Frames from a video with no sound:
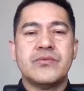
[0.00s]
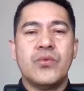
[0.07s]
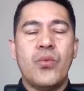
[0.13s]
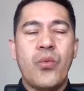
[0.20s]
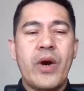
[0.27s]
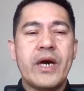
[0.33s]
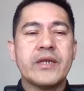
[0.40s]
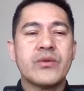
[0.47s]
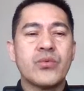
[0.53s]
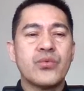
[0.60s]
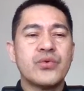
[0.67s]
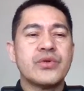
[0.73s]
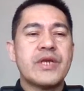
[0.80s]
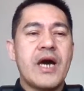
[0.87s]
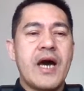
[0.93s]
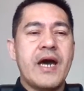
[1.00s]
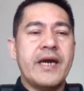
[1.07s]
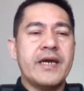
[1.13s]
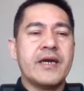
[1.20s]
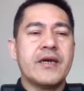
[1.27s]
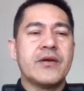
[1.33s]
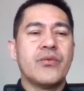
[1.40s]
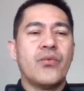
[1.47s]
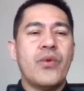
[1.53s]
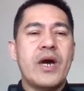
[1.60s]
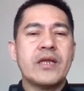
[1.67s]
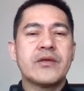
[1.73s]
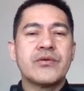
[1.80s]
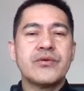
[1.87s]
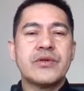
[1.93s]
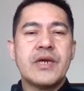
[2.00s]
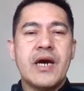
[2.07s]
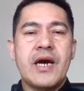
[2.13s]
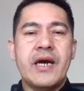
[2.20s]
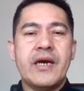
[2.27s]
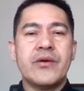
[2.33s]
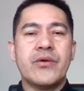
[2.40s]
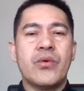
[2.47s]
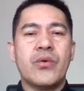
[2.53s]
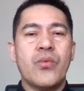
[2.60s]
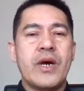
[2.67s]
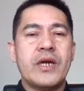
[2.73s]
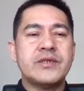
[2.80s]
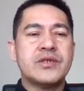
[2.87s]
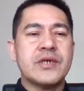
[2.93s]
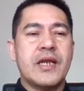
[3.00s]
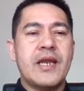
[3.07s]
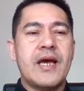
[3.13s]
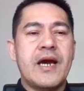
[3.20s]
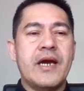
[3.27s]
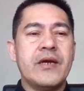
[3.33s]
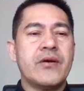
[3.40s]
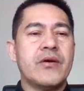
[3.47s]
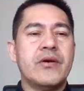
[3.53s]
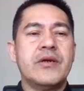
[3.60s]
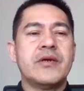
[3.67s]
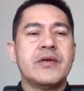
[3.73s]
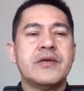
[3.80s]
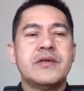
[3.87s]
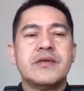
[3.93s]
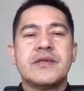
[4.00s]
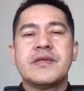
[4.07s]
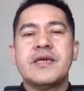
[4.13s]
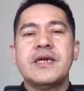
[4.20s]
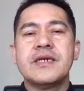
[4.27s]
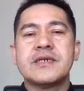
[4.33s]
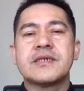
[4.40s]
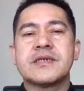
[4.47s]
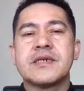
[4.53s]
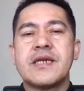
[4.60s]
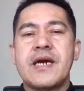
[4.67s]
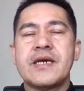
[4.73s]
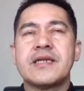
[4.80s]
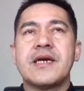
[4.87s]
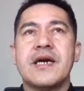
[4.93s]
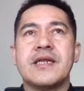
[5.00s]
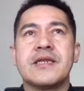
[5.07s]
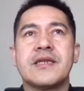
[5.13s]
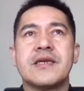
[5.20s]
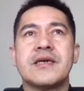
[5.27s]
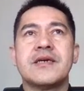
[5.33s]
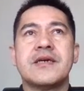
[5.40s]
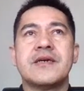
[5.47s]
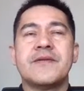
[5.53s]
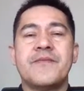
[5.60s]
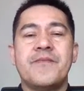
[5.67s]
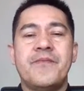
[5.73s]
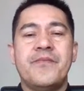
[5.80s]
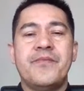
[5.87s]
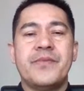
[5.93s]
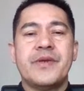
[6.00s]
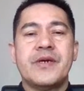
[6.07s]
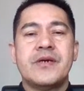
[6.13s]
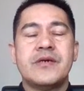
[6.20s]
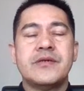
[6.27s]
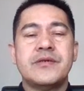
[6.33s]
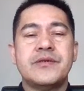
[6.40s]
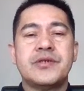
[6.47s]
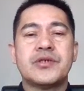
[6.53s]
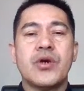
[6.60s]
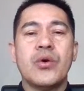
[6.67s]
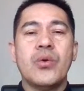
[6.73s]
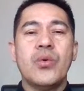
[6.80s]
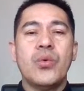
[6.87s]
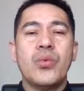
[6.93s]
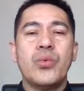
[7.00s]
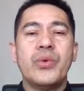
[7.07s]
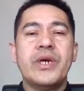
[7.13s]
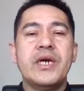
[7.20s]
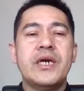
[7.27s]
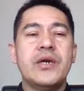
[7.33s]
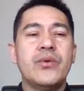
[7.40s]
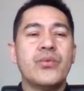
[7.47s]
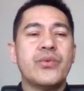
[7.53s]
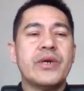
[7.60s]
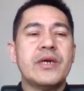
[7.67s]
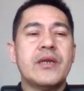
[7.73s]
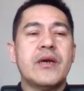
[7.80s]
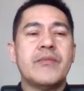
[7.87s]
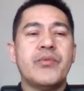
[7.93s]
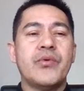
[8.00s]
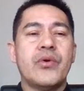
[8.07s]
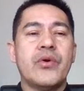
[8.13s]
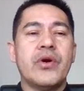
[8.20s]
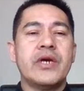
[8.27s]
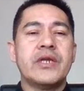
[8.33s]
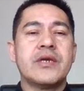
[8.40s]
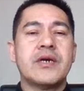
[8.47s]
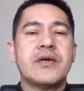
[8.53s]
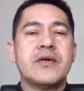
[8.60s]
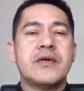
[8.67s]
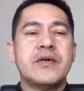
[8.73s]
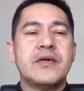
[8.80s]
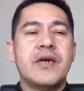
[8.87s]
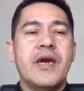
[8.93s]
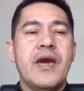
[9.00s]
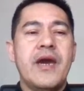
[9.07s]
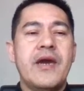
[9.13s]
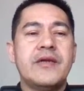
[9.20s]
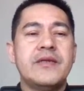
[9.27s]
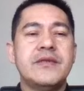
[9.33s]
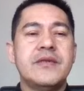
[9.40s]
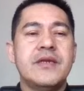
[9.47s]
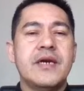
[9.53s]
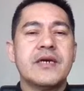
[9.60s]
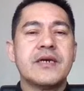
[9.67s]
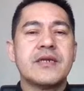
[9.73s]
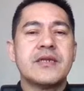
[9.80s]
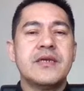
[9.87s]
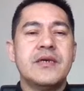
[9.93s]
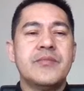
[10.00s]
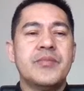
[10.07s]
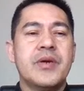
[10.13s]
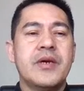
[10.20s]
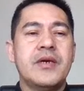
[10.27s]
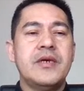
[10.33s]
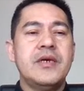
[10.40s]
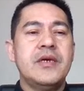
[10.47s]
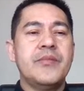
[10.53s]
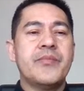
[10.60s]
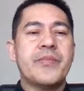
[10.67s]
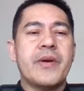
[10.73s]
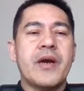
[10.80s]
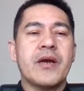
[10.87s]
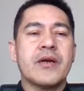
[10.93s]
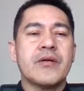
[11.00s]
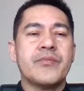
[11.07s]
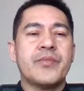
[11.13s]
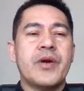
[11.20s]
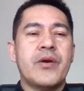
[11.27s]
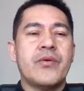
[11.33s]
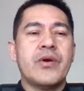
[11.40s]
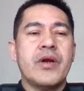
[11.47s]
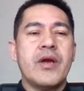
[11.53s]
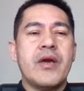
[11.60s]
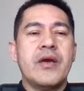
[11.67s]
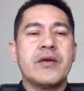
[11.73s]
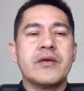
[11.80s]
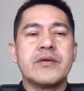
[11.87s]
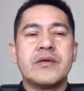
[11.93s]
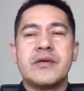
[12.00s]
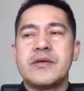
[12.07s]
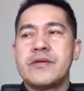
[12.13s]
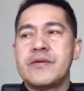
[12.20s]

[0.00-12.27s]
what could I, or what shall I, or things like that. So we will avoid a negative impact of our anger.